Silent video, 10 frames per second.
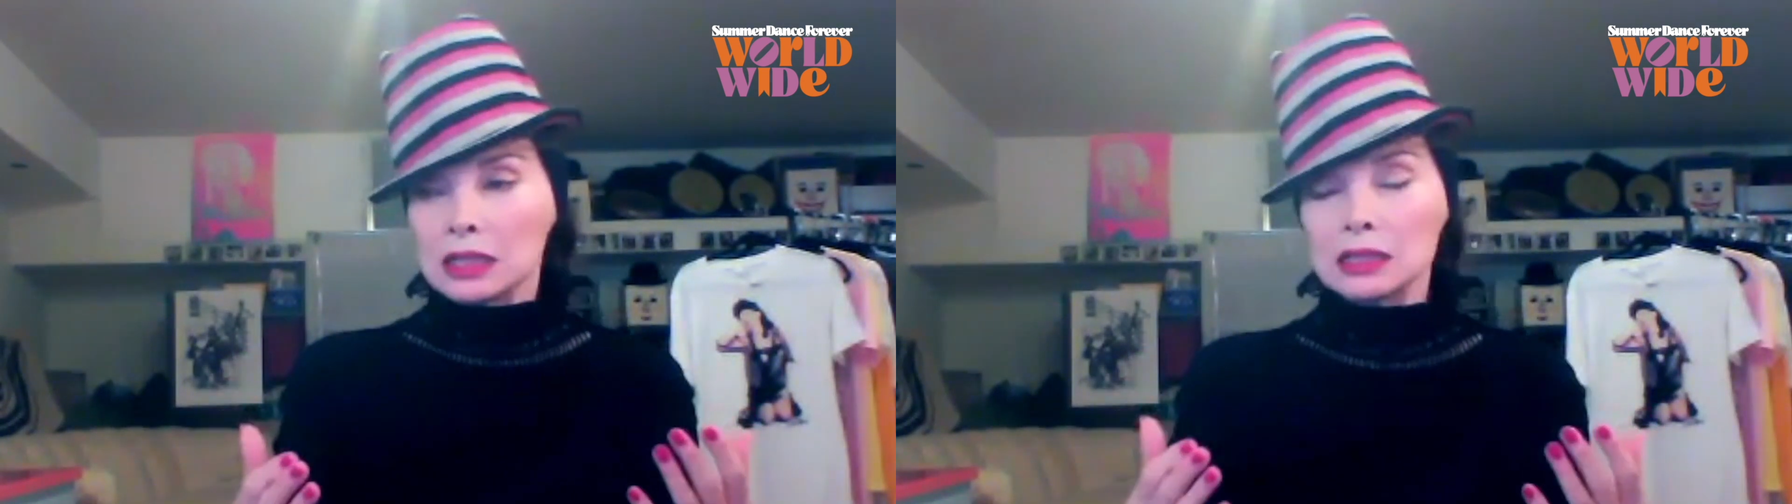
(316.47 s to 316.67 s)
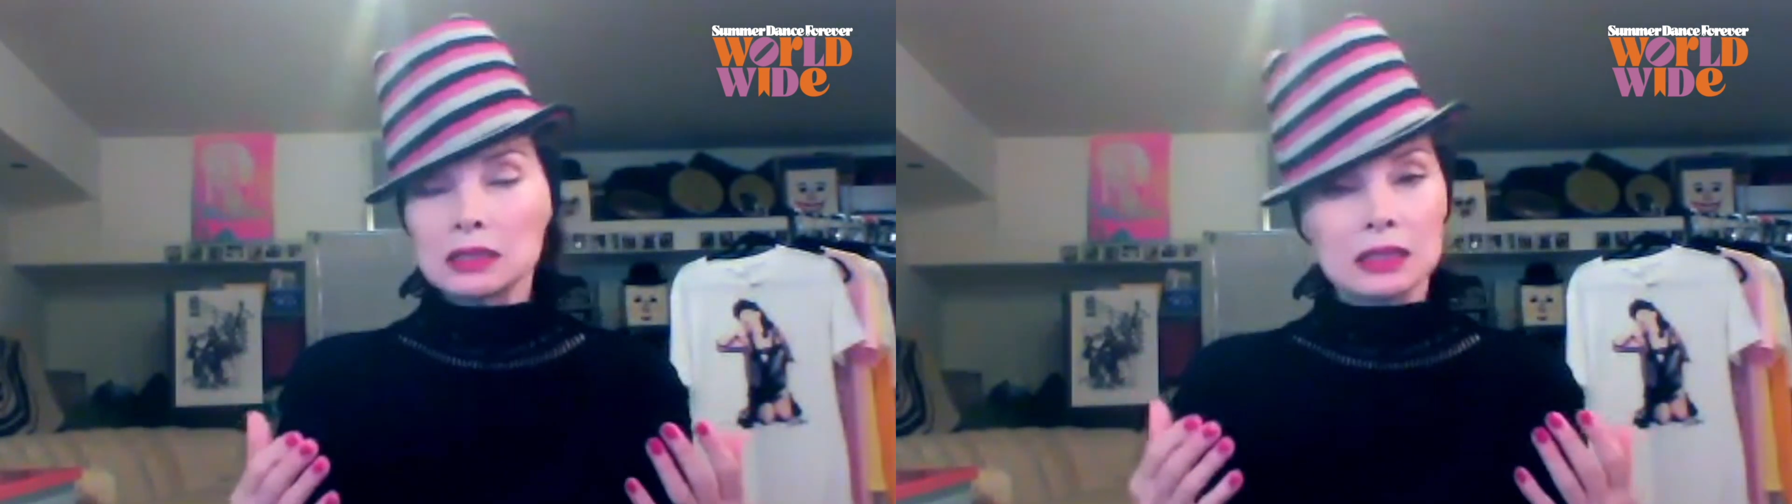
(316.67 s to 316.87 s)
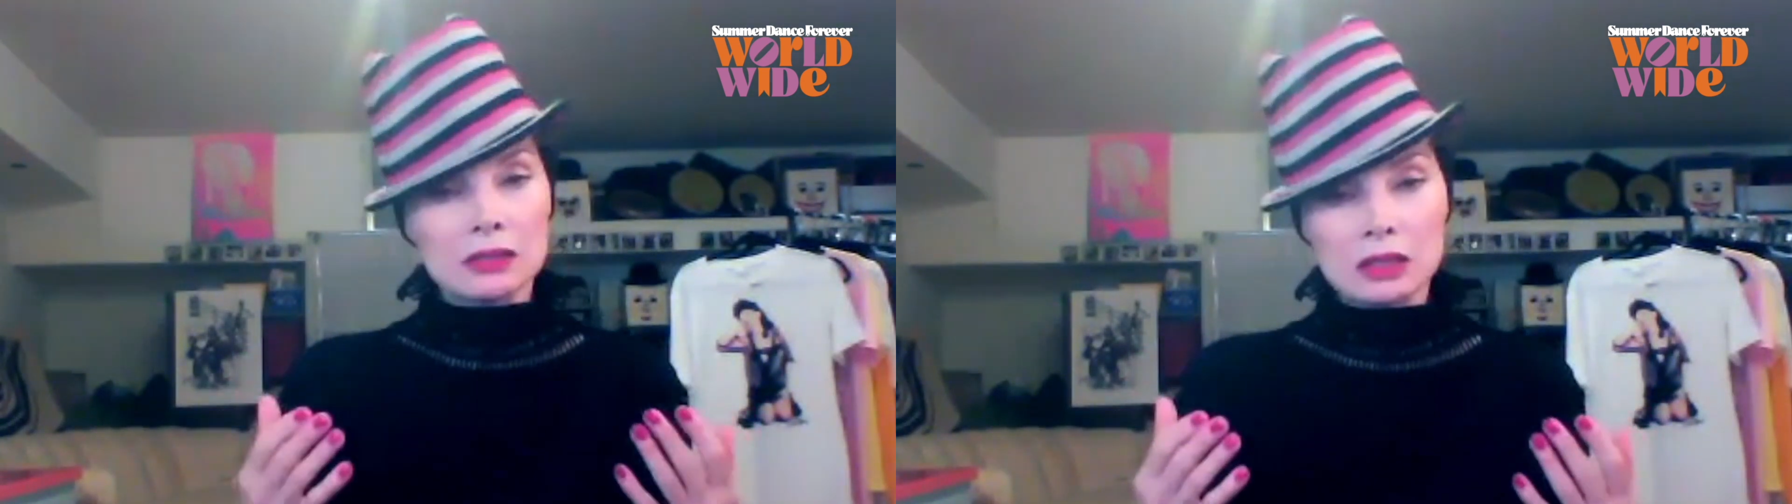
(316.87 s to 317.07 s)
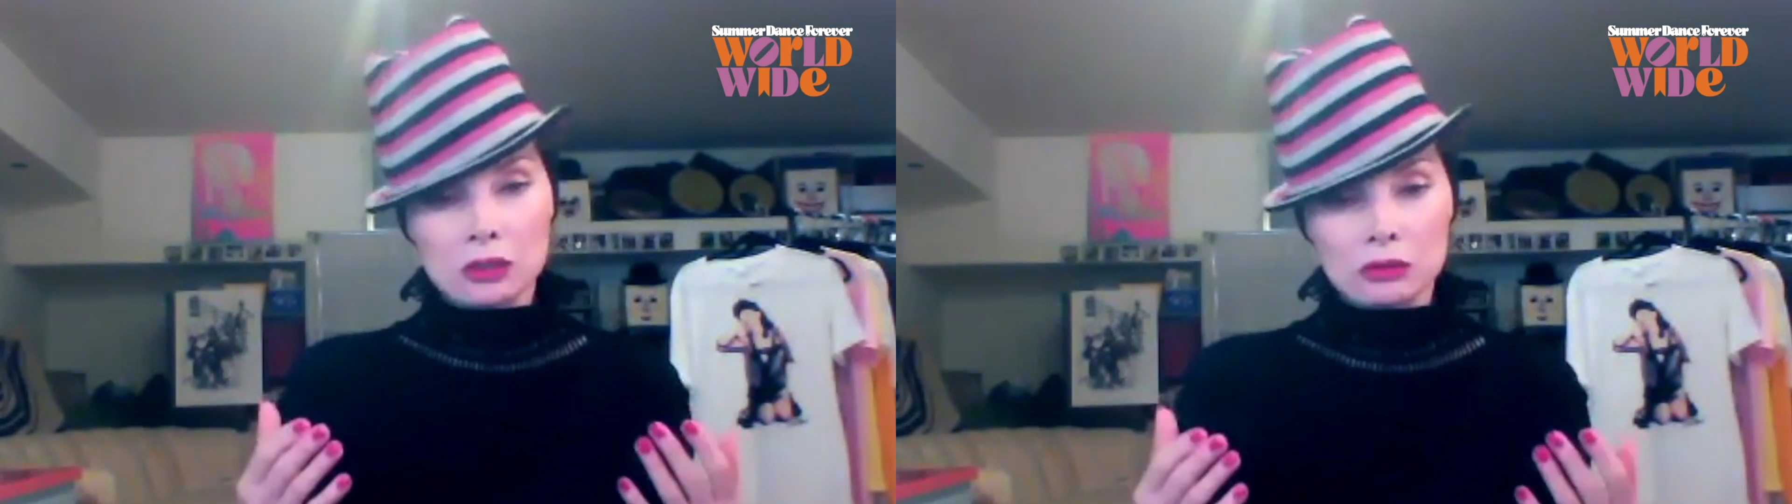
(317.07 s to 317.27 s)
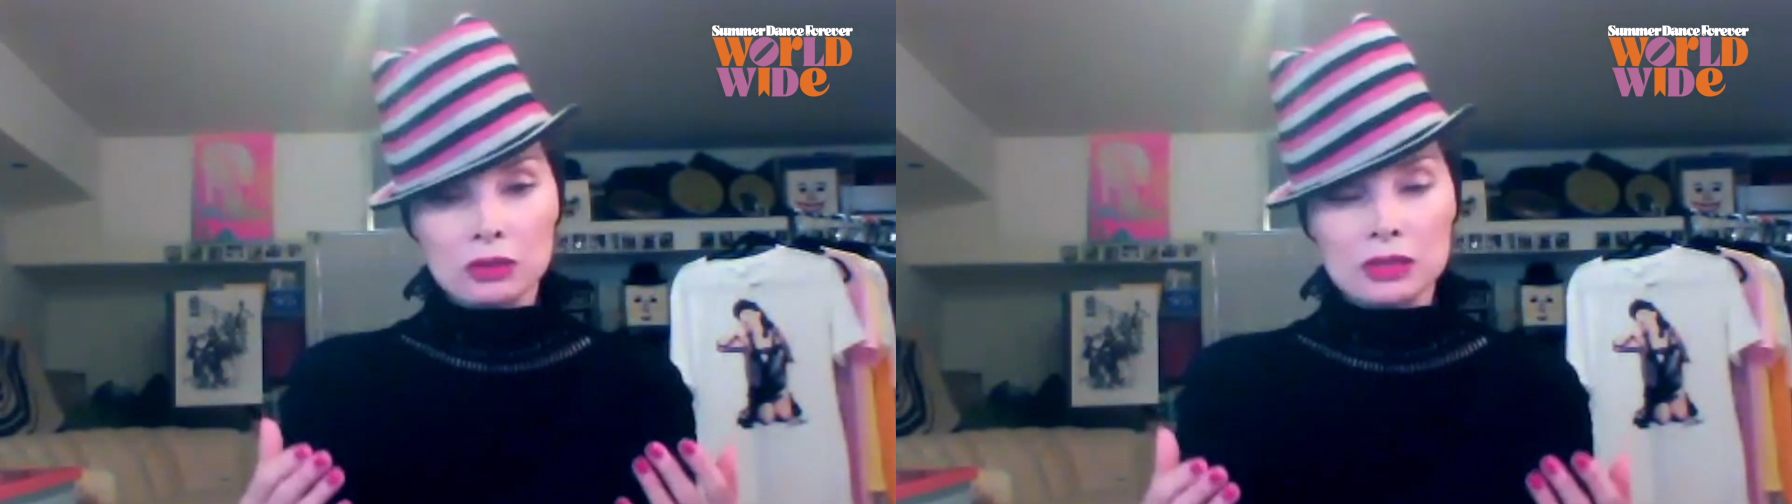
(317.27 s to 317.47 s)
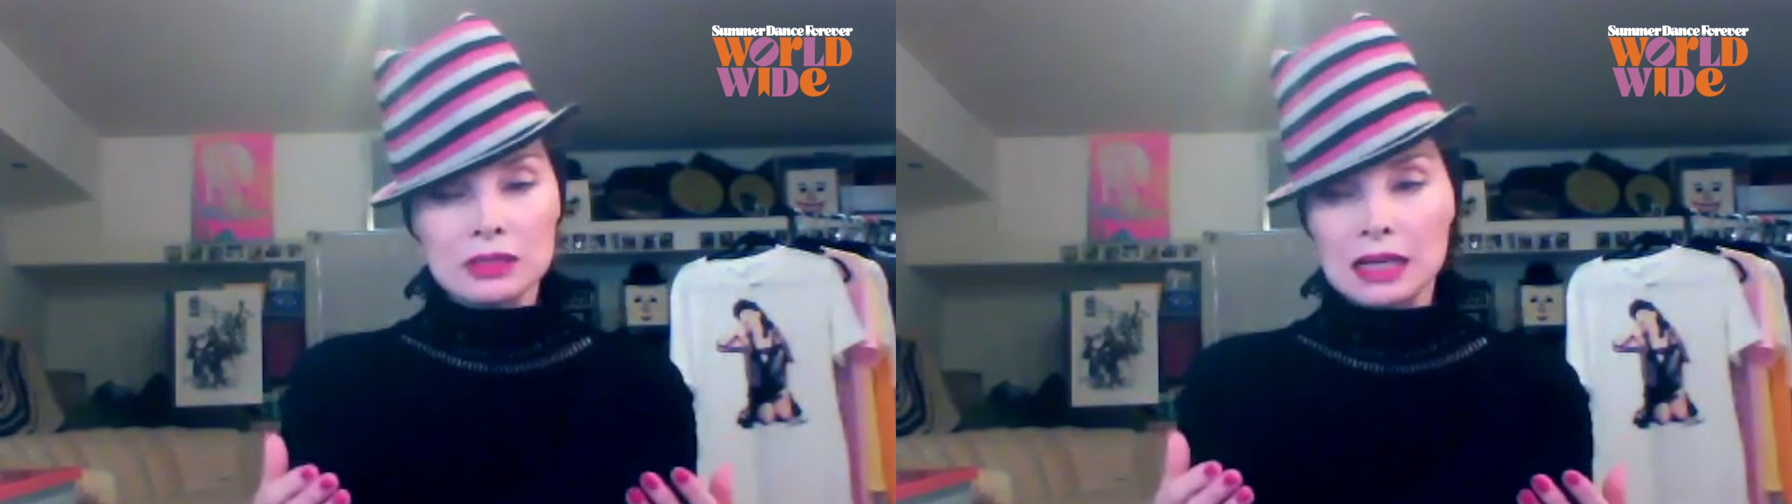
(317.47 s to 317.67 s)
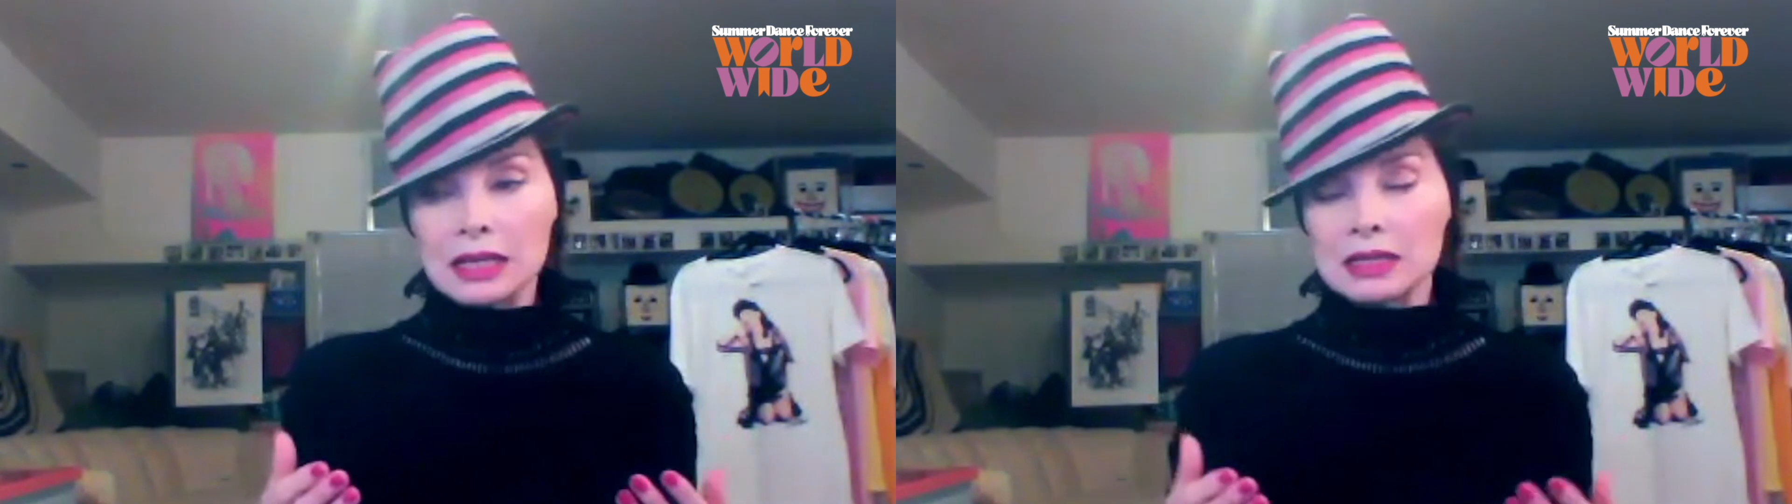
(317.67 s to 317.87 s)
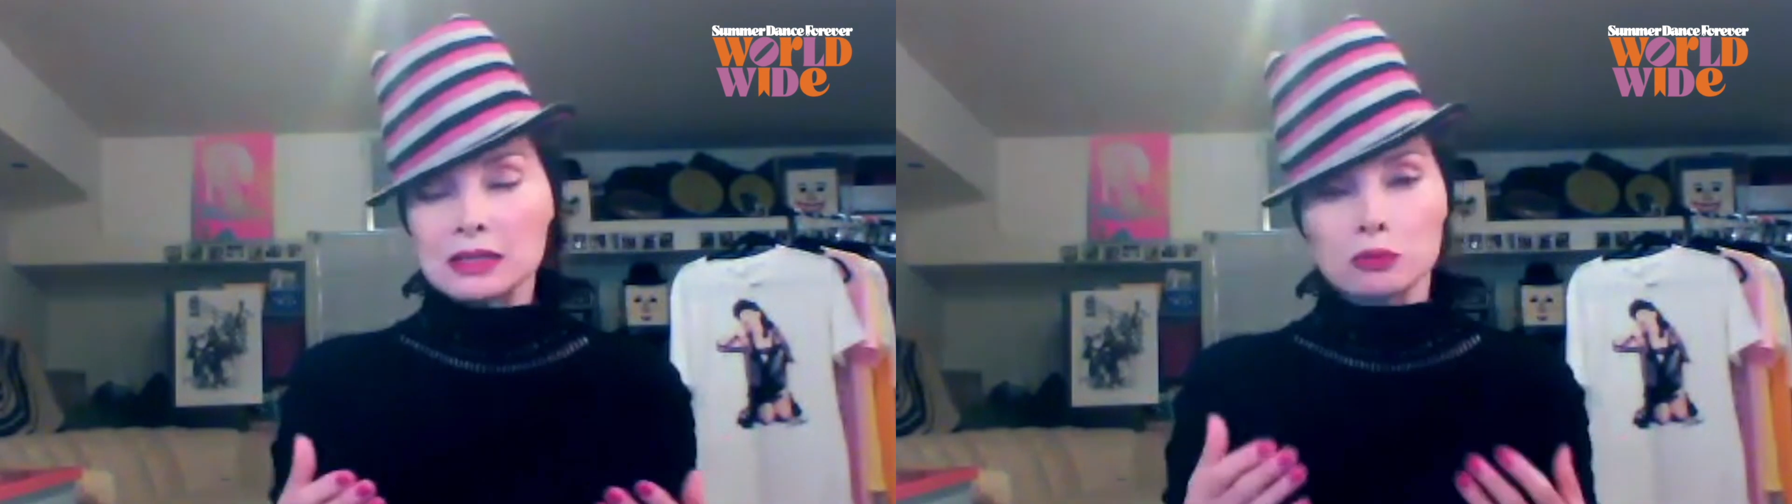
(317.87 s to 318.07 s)
in, in the early
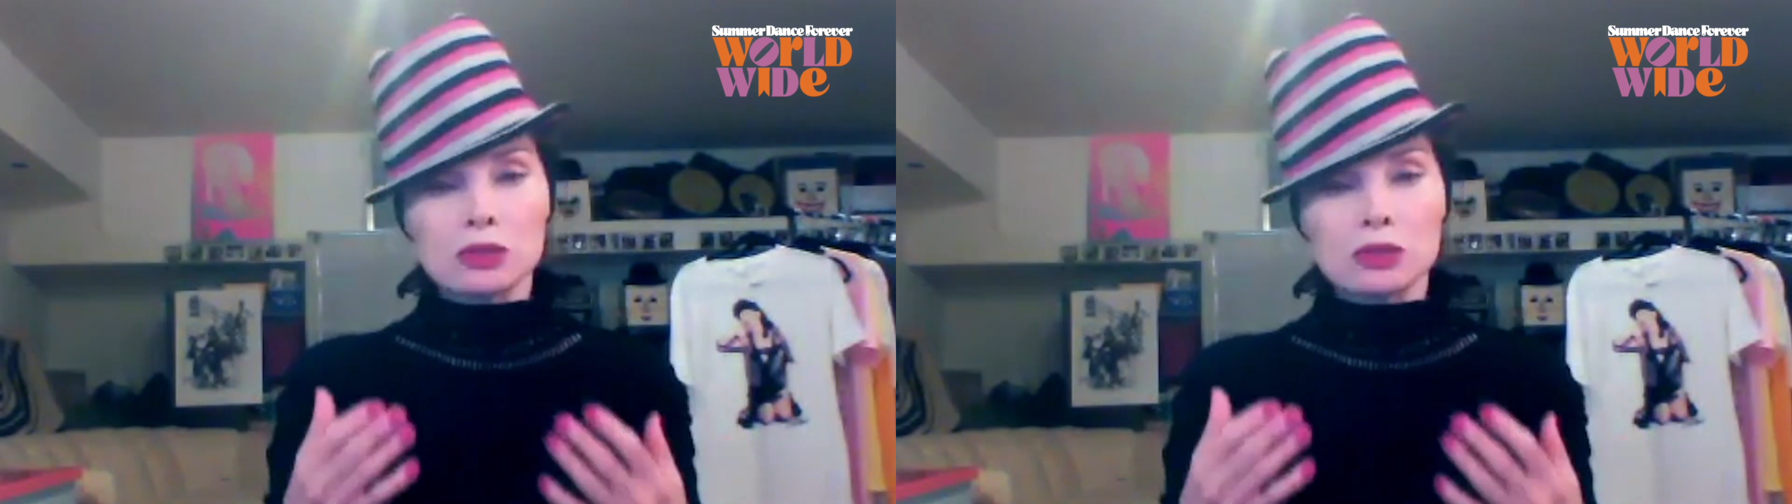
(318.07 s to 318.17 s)
days